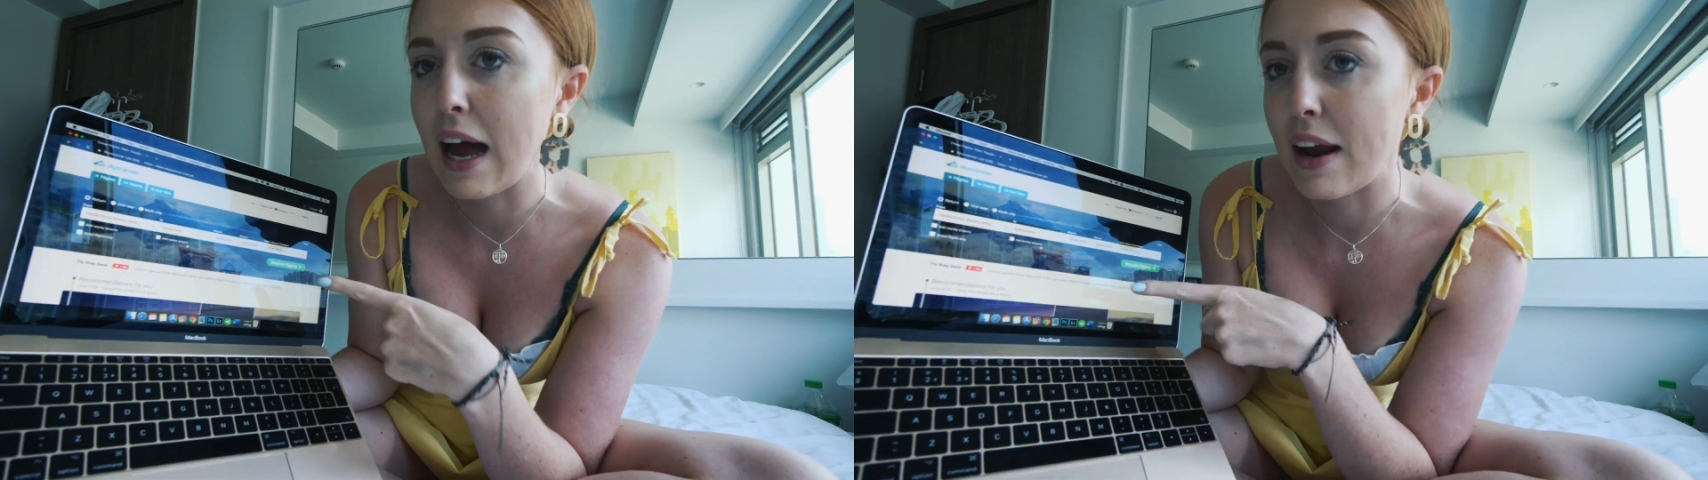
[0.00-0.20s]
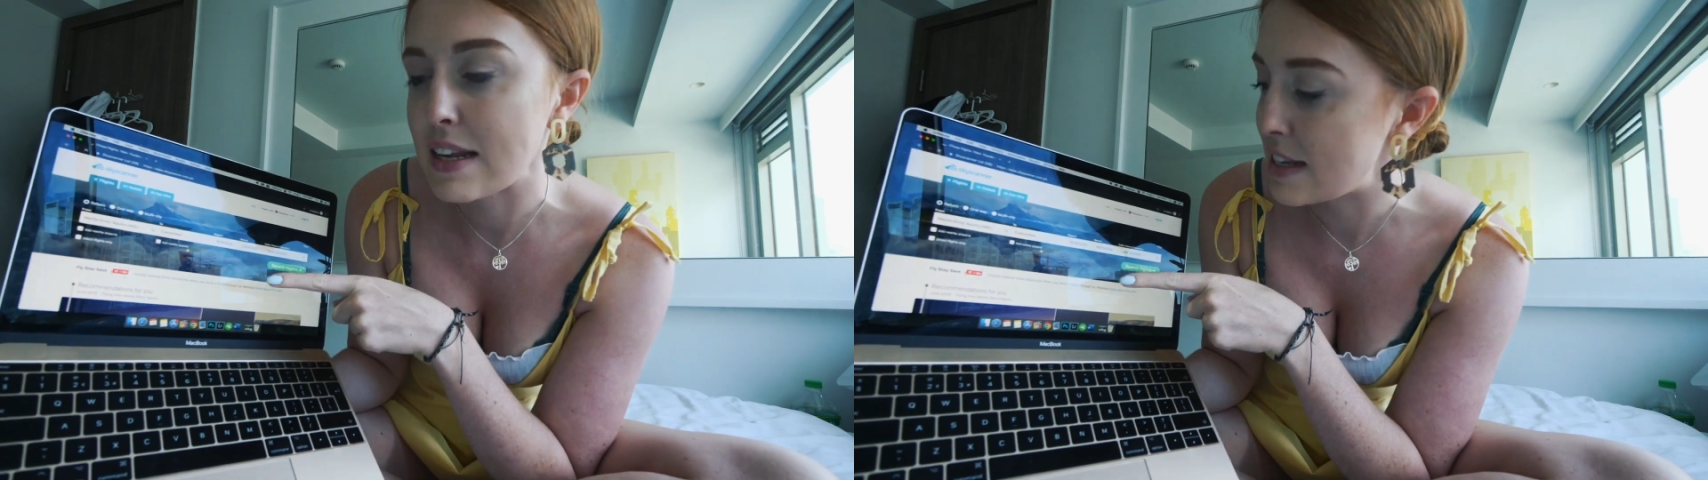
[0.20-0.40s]

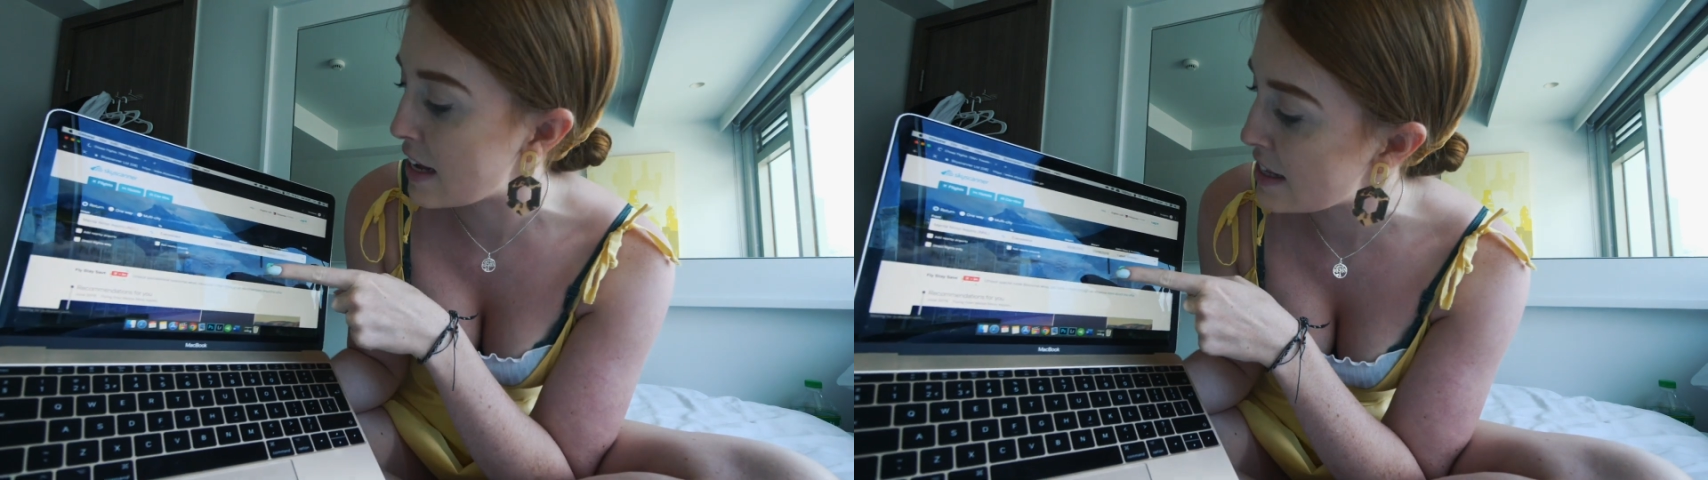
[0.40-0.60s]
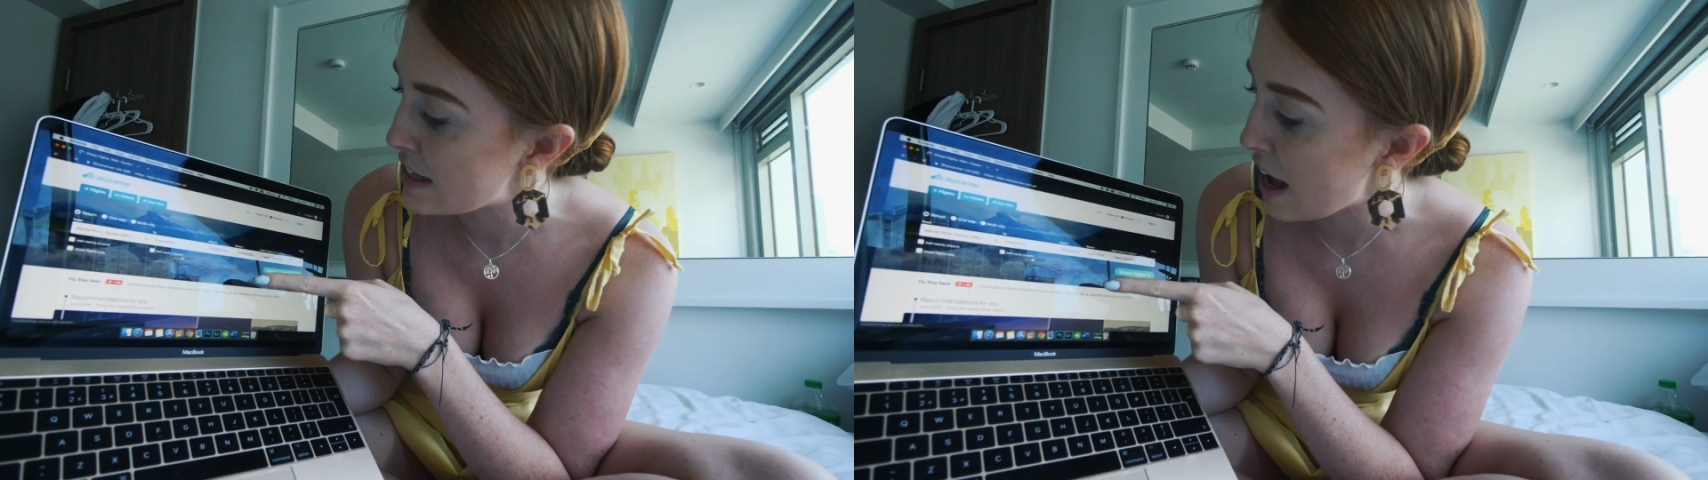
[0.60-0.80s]
and it
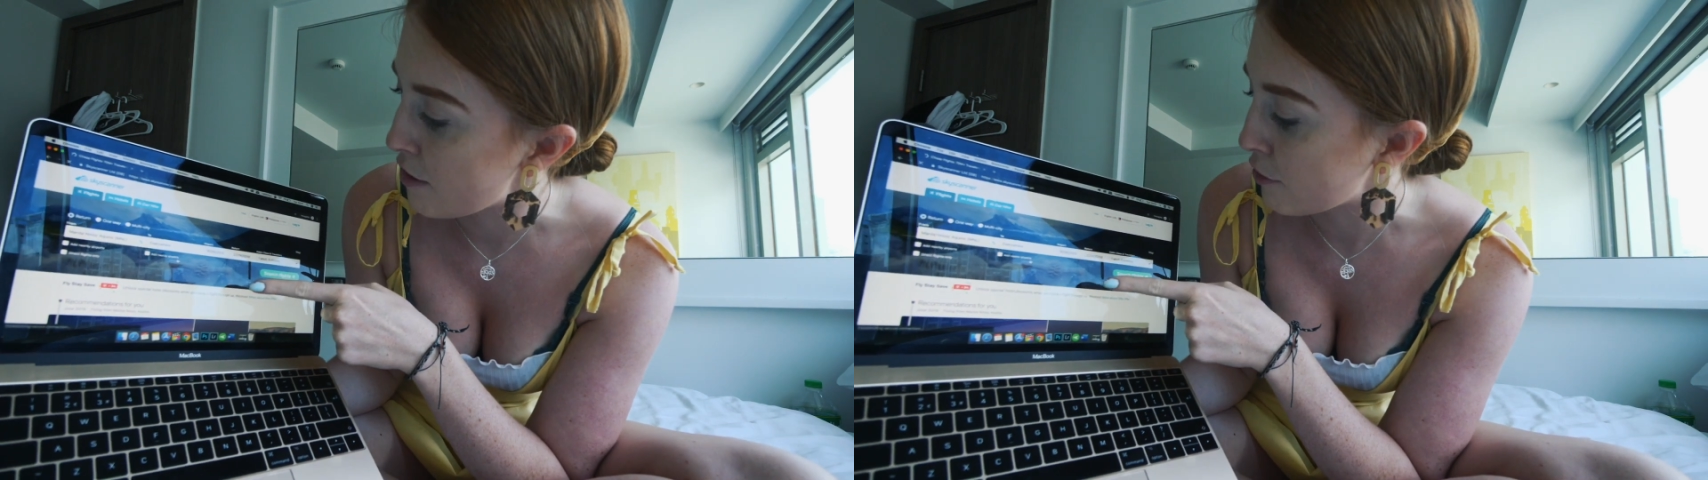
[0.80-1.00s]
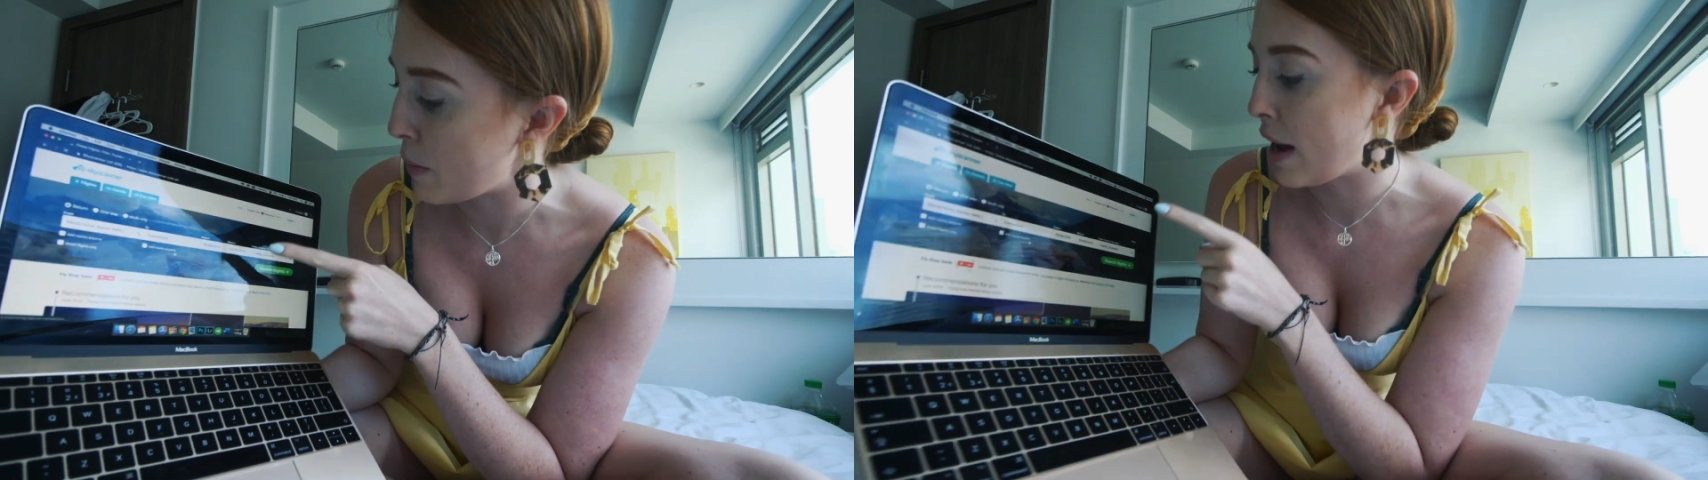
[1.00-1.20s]
says
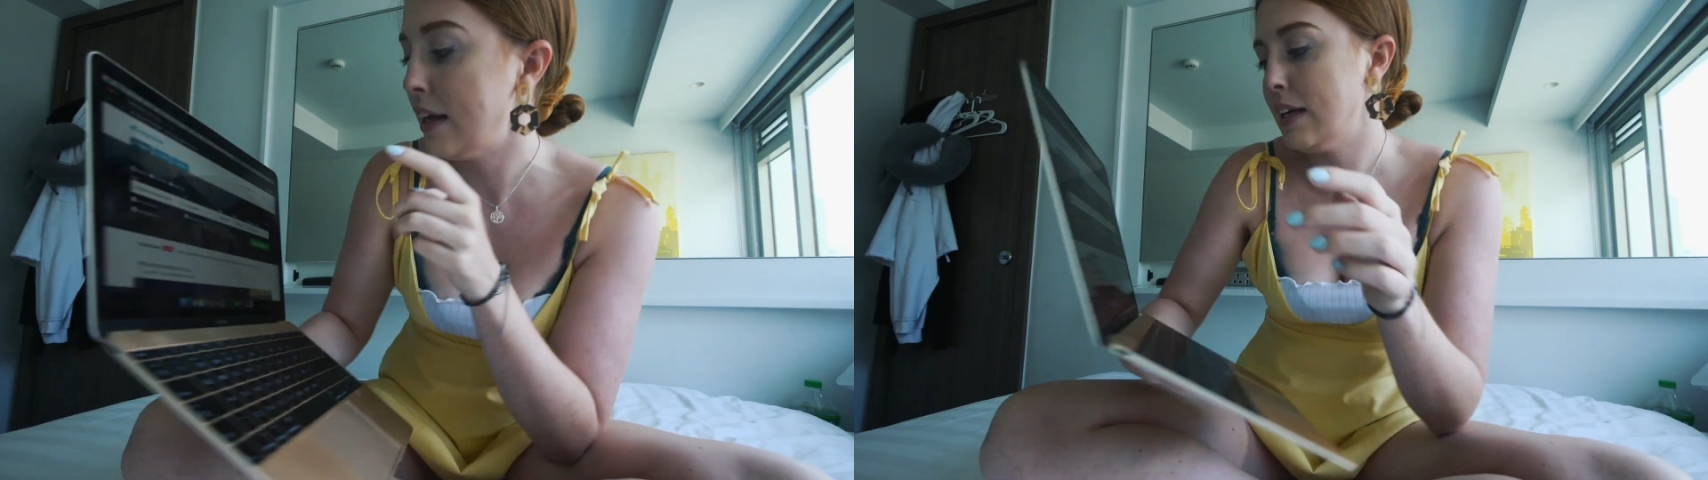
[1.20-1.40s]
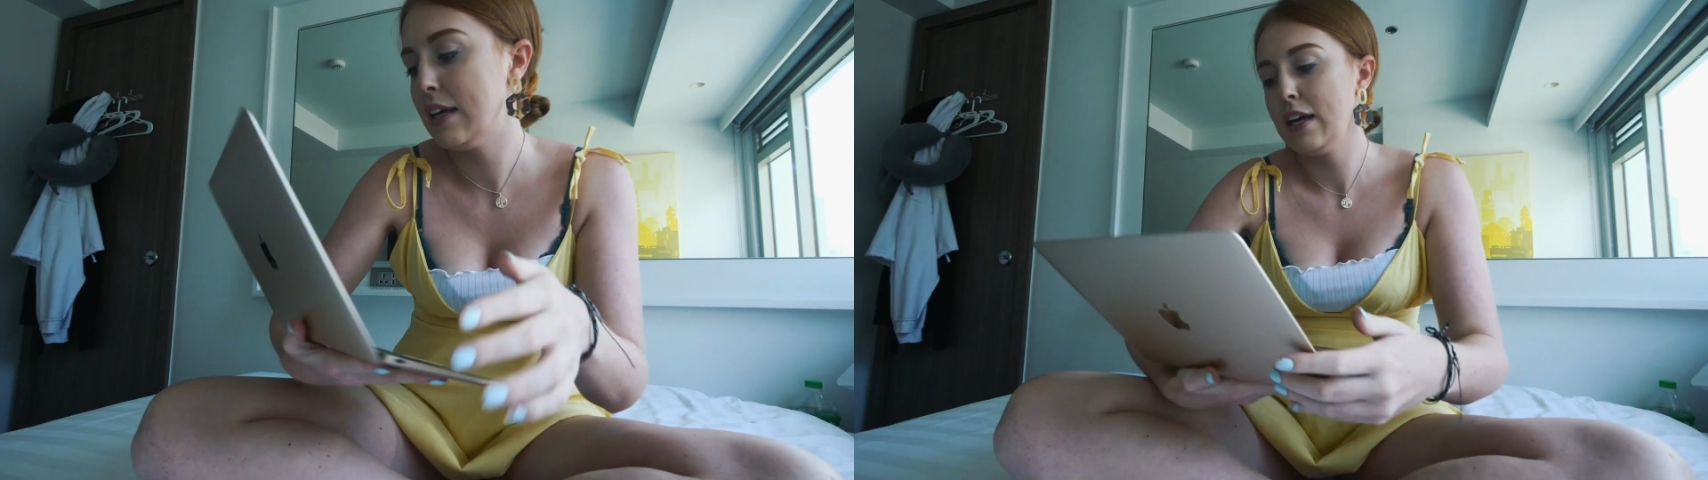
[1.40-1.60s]
everywhere.